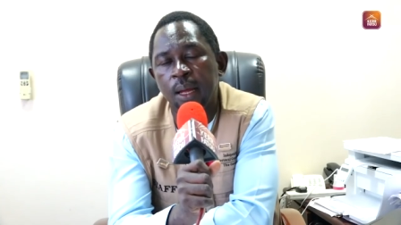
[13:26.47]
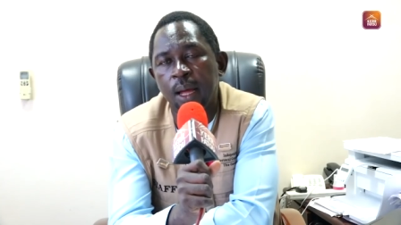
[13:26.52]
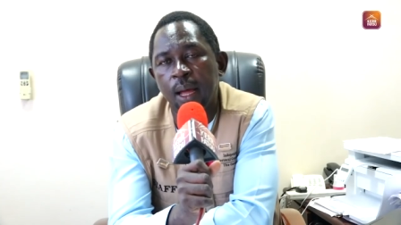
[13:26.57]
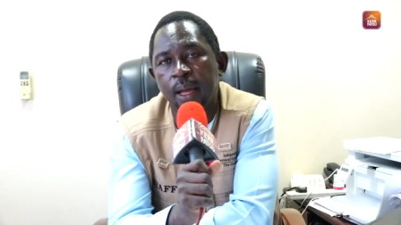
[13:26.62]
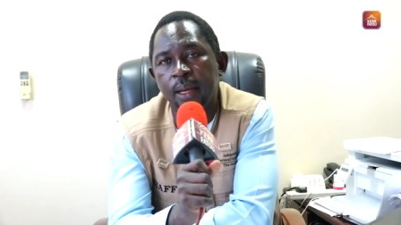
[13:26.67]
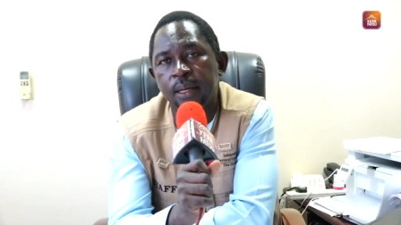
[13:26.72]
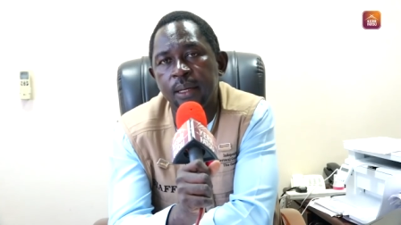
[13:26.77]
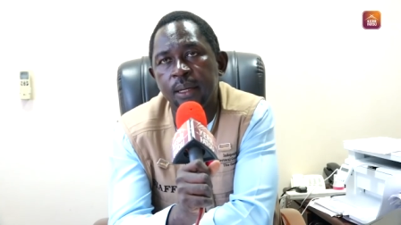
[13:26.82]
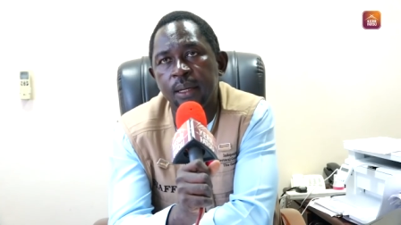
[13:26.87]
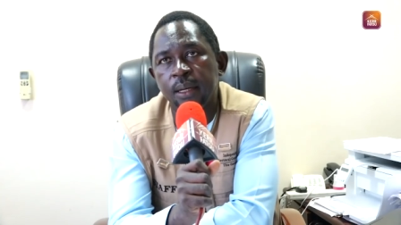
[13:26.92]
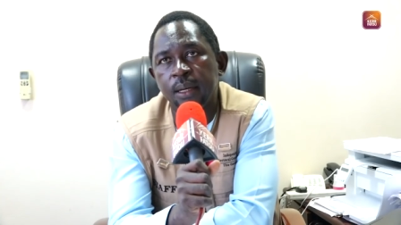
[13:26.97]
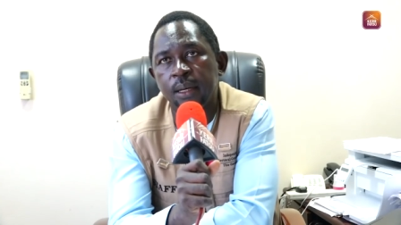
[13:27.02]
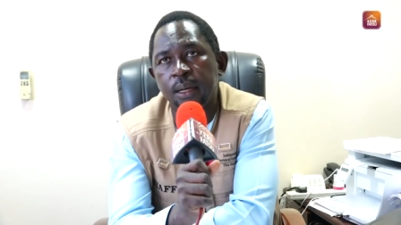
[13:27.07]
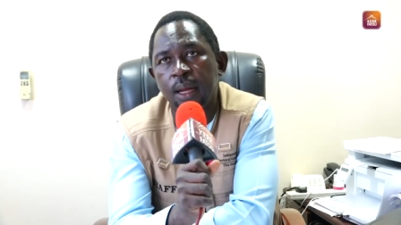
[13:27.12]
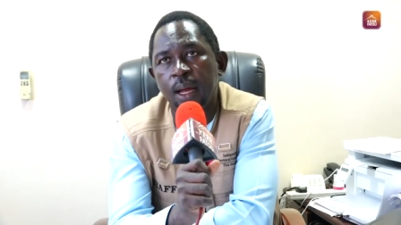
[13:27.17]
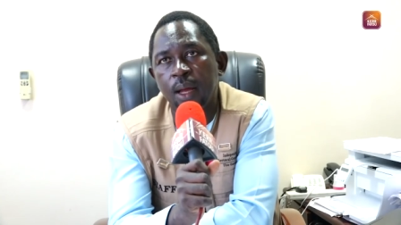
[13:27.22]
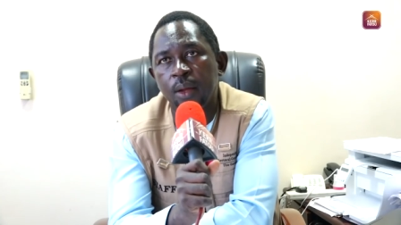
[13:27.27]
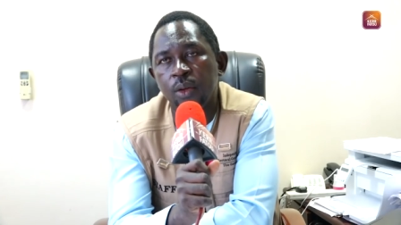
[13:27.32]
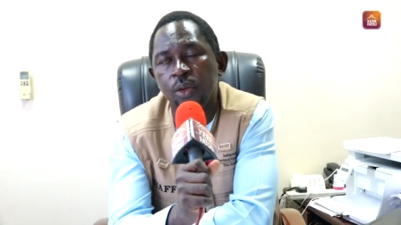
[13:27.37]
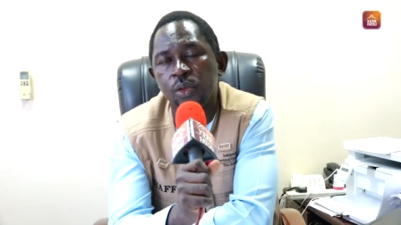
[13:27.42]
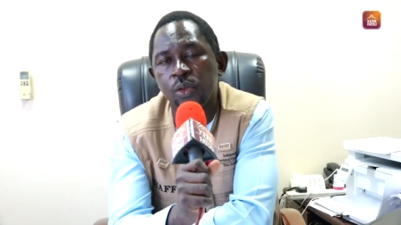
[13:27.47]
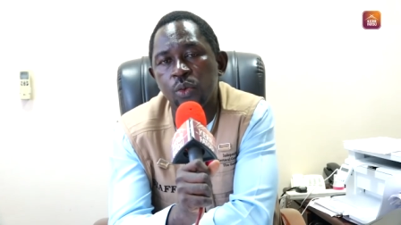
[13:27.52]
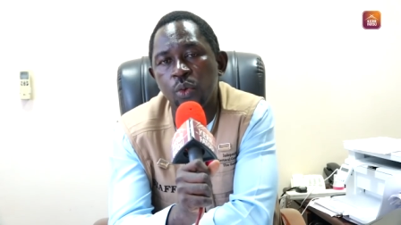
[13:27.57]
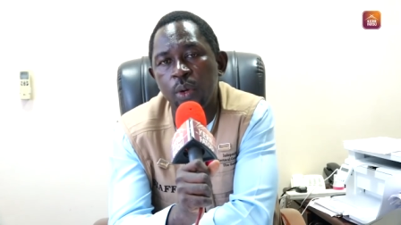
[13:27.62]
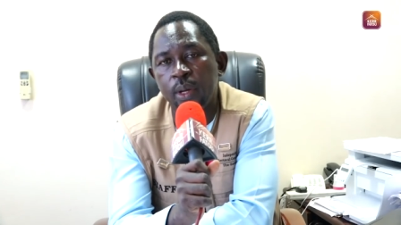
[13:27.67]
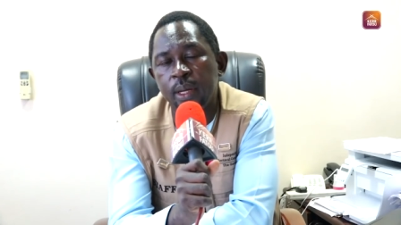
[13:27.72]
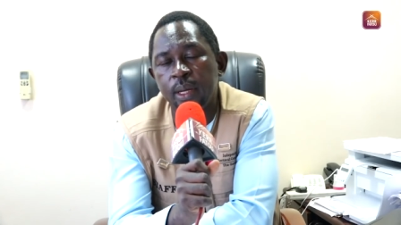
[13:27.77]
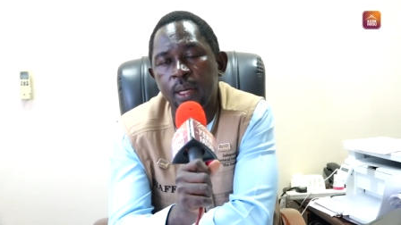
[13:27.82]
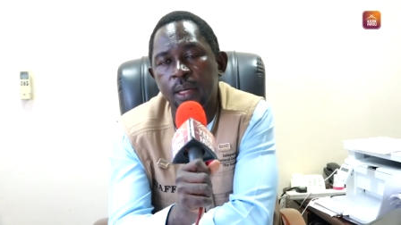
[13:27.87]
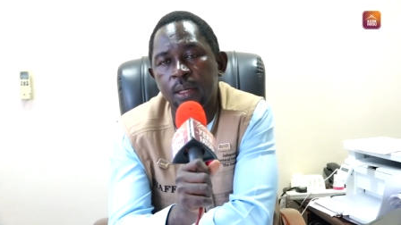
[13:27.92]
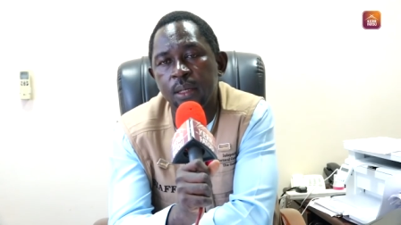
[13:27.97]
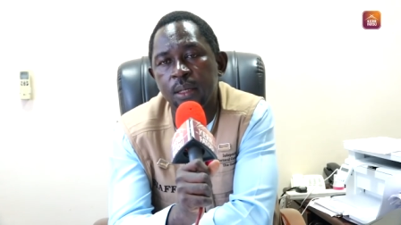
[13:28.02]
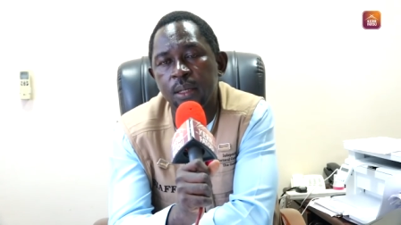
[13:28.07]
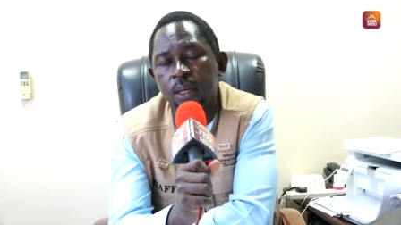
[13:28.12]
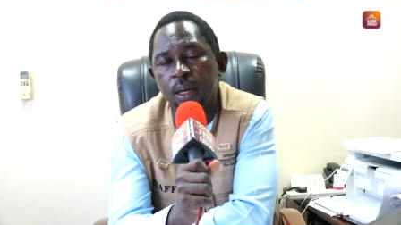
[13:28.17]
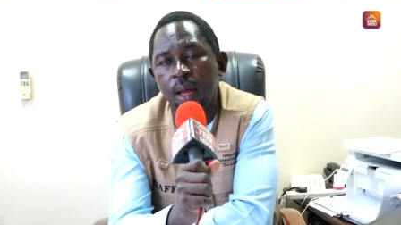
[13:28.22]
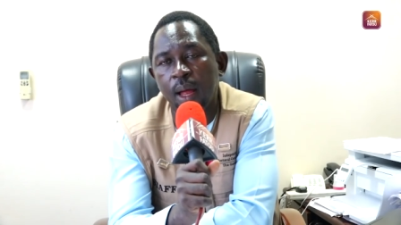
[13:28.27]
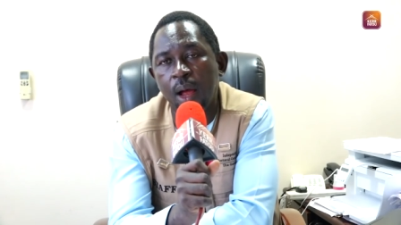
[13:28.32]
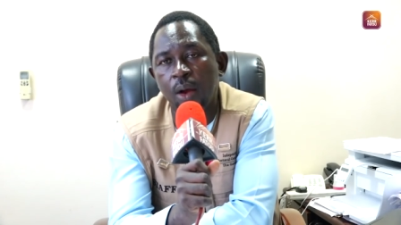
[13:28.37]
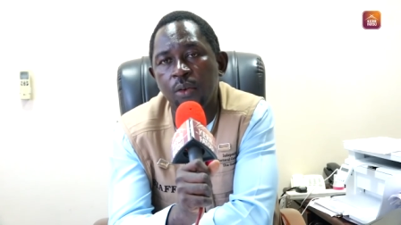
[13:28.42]
I think they are just doing it
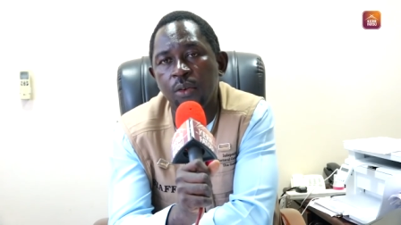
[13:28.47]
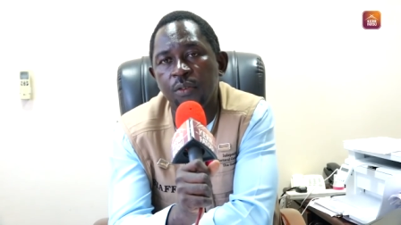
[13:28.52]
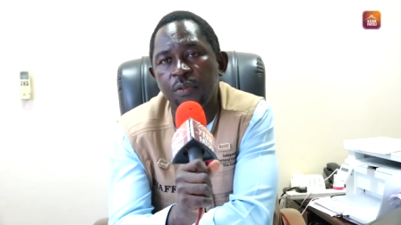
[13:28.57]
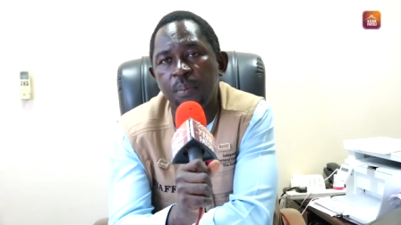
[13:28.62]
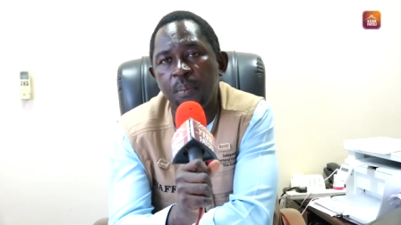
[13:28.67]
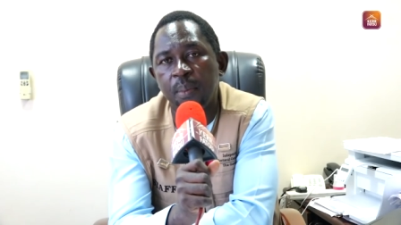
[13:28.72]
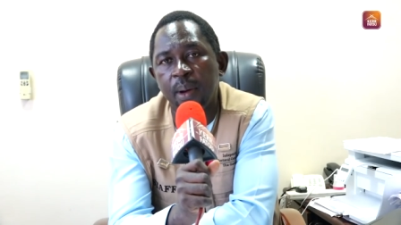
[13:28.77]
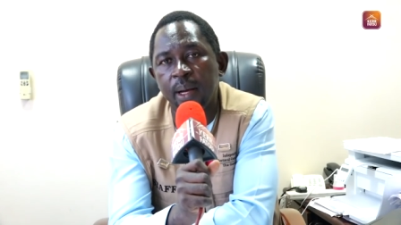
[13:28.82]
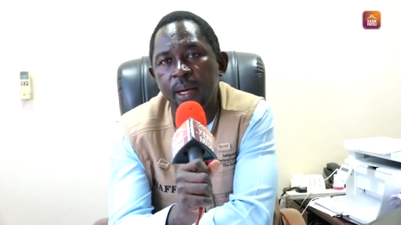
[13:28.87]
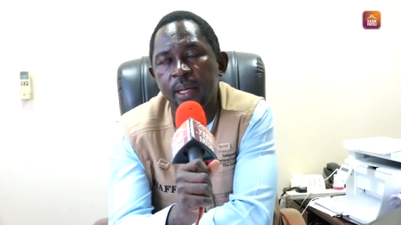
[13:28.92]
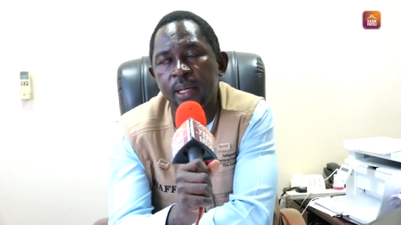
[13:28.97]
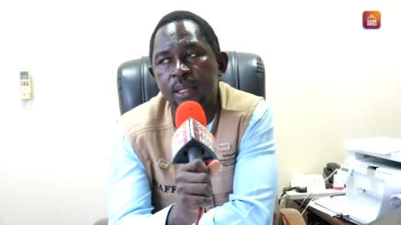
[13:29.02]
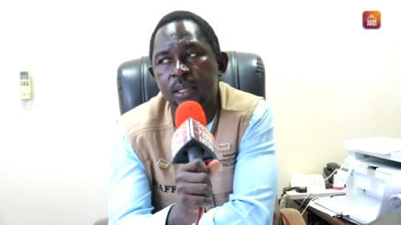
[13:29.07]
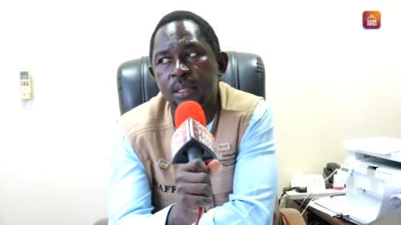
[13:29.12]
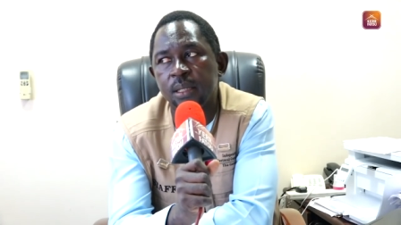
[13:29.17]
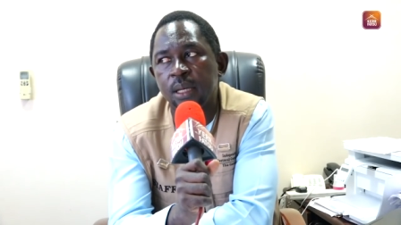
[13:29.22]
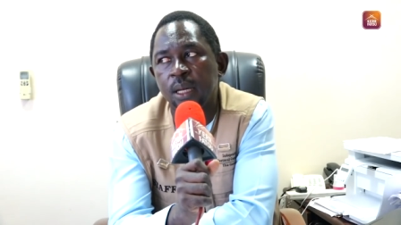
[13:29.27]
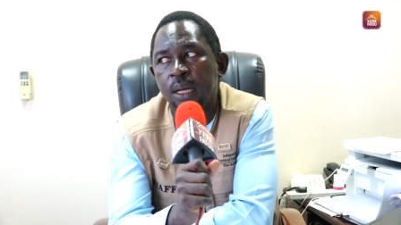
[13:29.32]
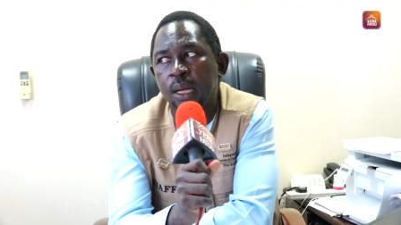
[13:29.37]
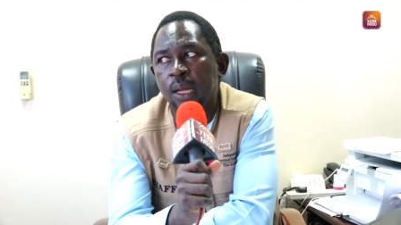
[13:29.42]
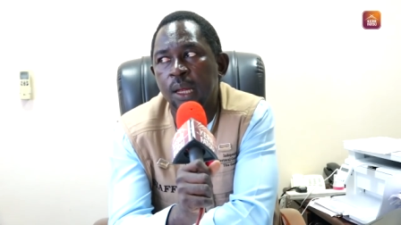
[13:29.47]
out of malice,